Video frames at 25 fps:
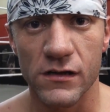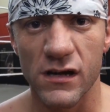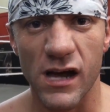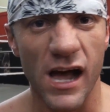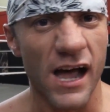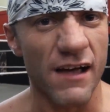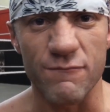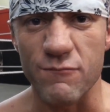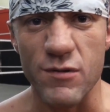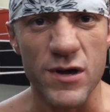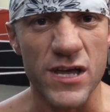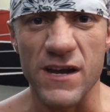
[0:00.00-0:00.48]

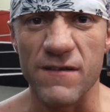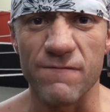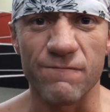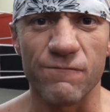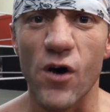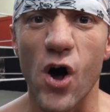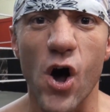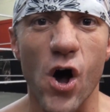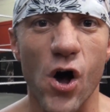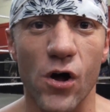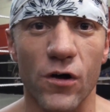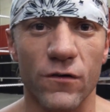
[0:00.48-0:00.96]
I've been
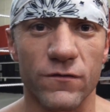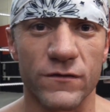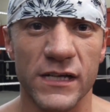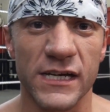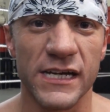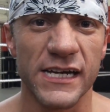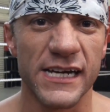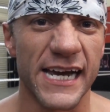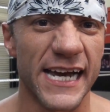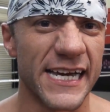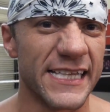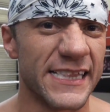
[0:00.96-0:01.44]
involved
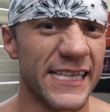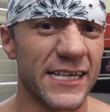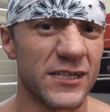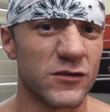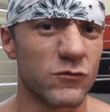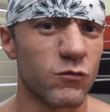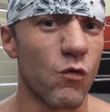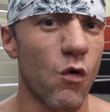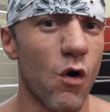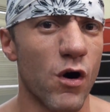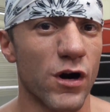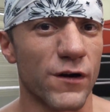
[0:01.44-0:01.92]
in
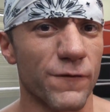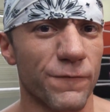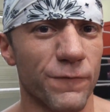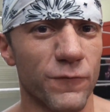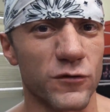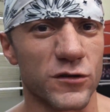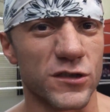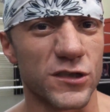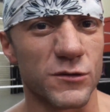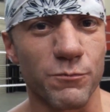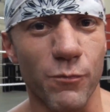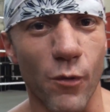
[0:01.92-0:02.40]
this
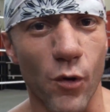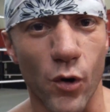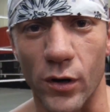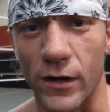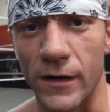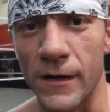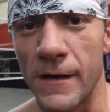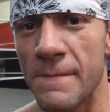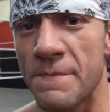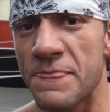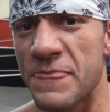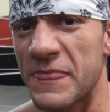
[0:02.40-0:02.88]
wonderful
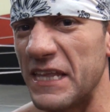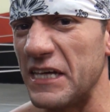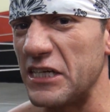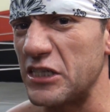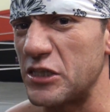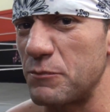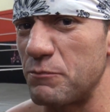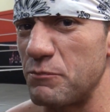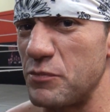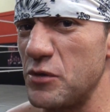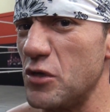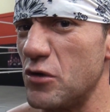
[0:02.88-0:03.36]
sport,
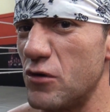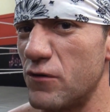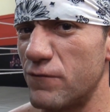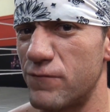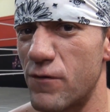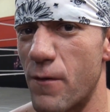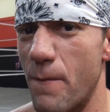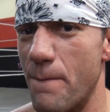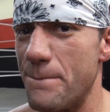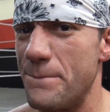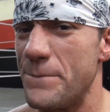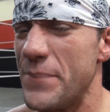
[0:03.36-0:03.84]
this
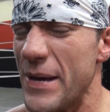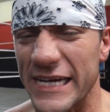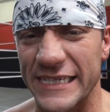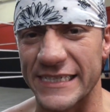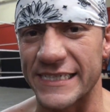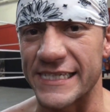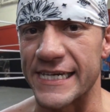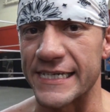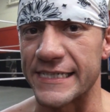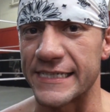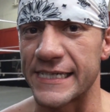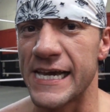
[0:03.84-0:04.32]
beautiful
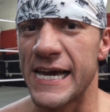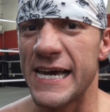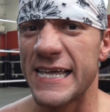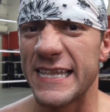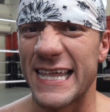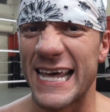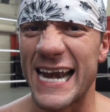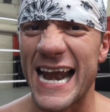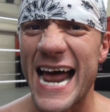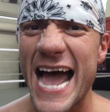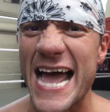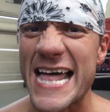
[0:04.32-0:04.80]
business
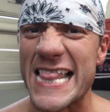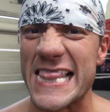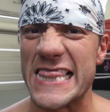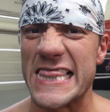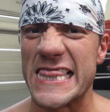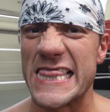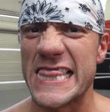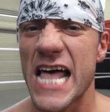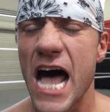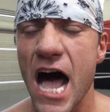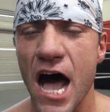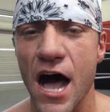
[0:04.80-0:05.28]
that I
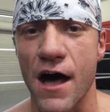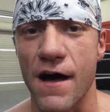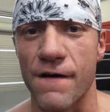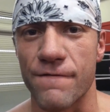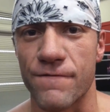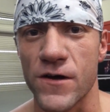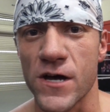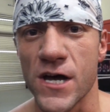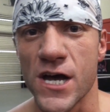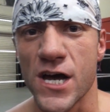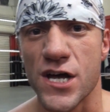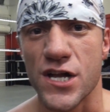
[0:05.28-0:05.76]
love.
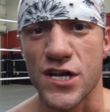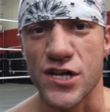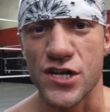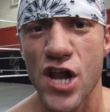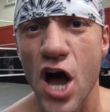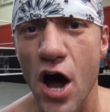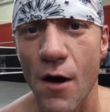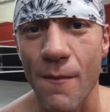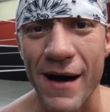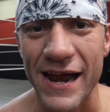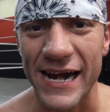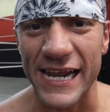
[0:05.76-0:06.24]

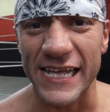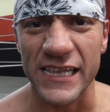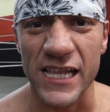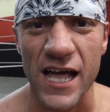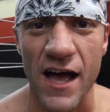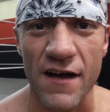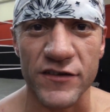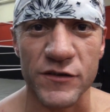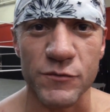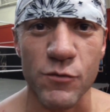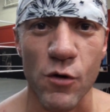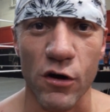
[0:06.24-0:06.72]
Nobody
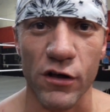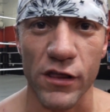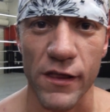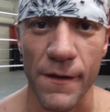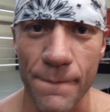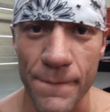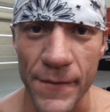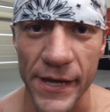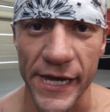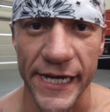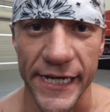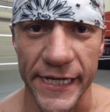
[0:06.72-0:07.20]
loves more
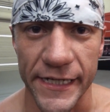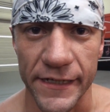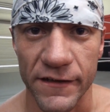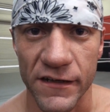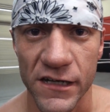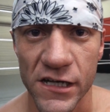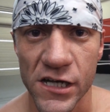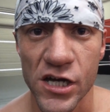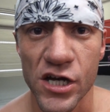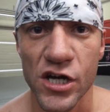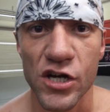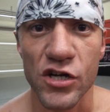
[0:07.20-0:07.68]
than me.
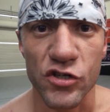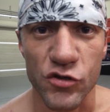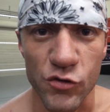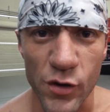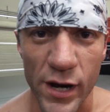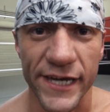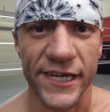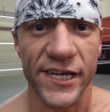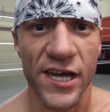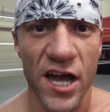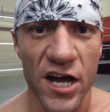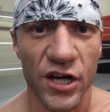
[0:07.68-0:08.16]

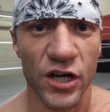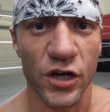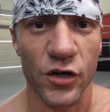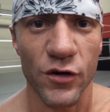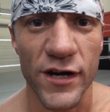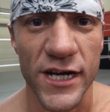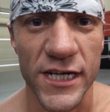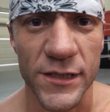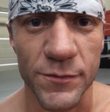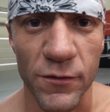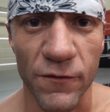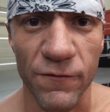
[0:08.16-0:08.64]
Drake Younger
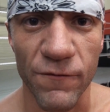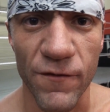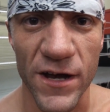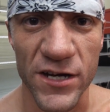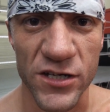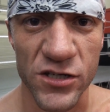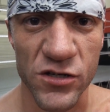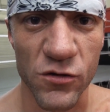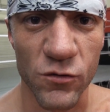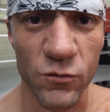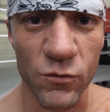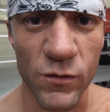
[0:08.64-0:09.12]
is
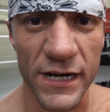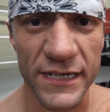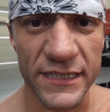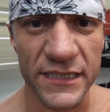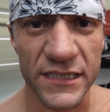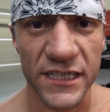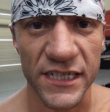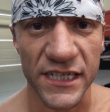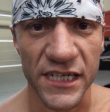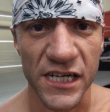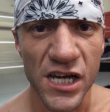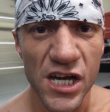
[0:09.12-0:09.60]
professional
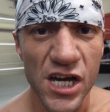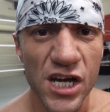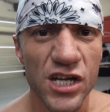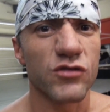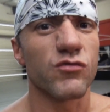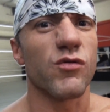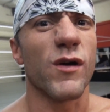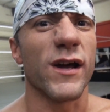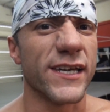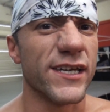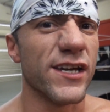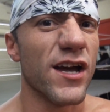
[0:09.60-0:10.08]
wrestling.
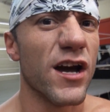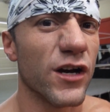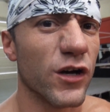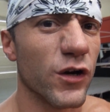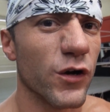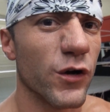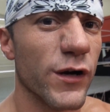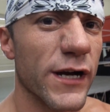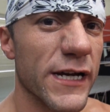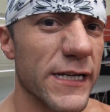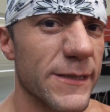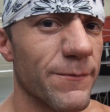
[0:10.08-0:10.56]
Drake
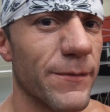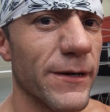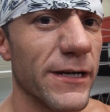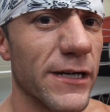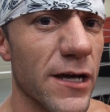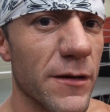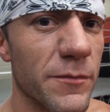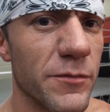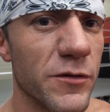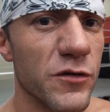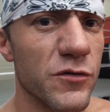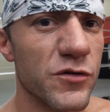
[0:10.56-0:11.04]
Younger is
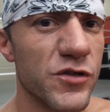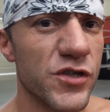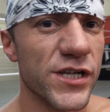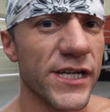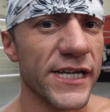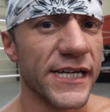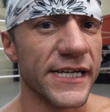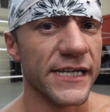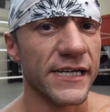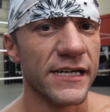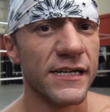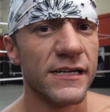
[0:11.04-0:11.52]

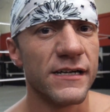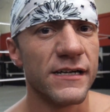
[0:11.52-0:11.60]
PWG.